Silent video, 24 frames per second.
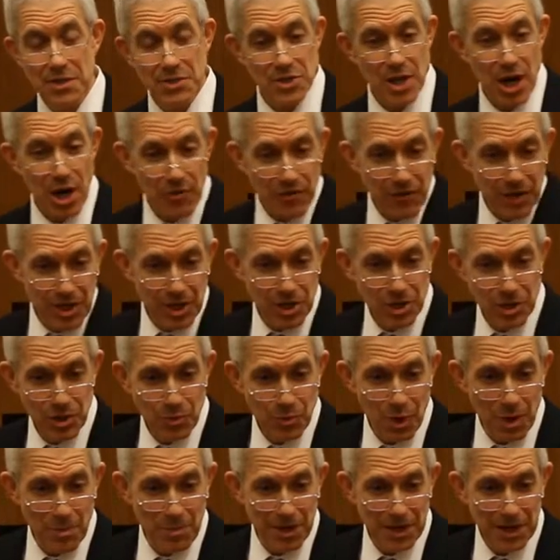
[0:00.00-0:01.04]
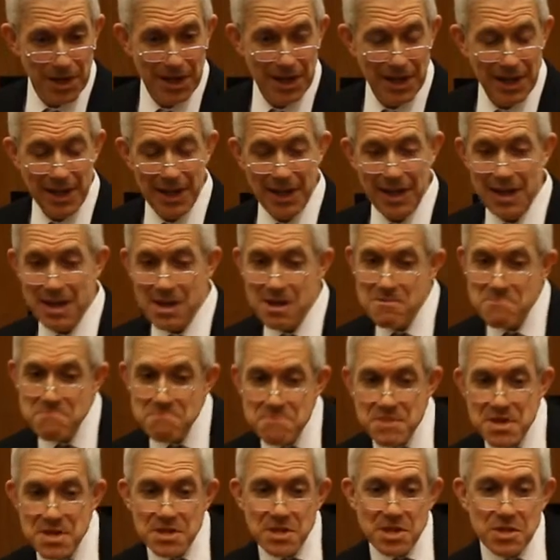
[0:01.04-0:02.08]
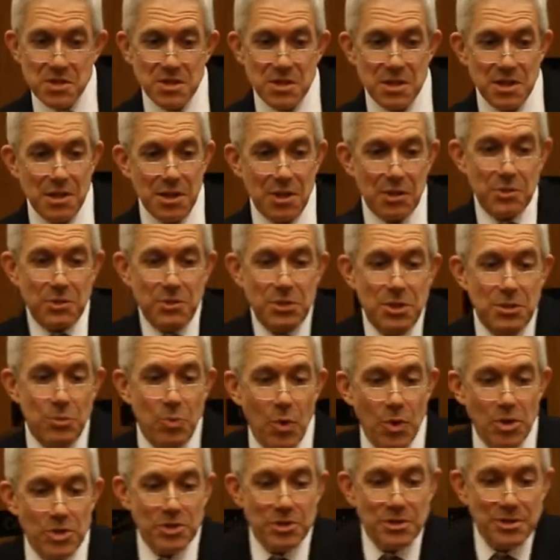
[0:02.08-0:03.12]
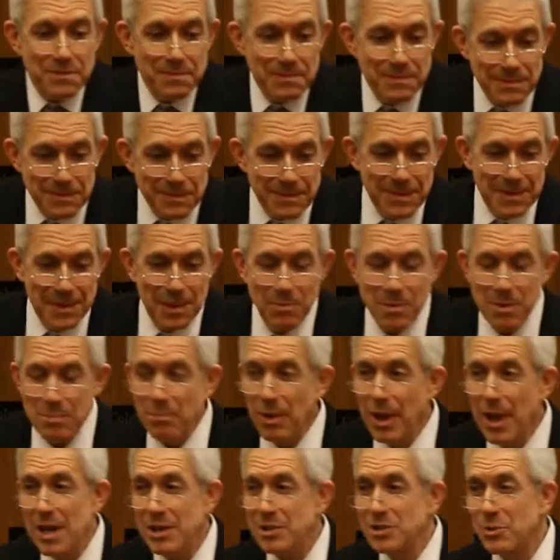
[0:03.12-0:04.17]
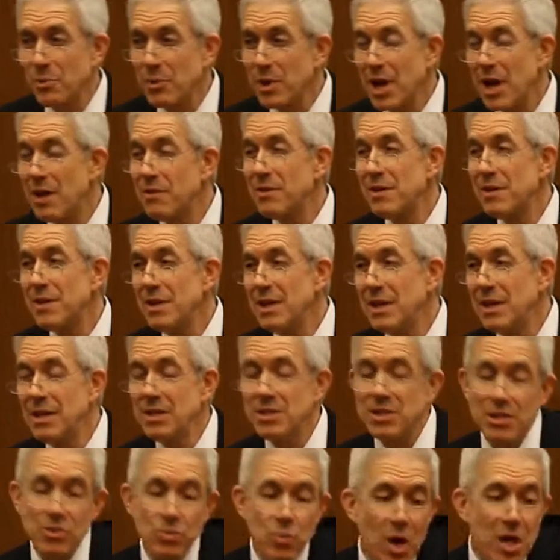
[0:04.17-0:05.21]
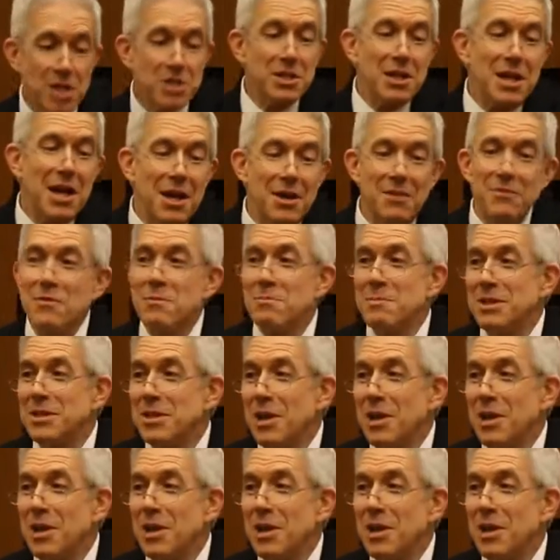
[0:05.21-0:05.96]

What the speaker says: Syrophoenician woman, he says, you know, she wants to be blessed or whatever, and he says, why should I even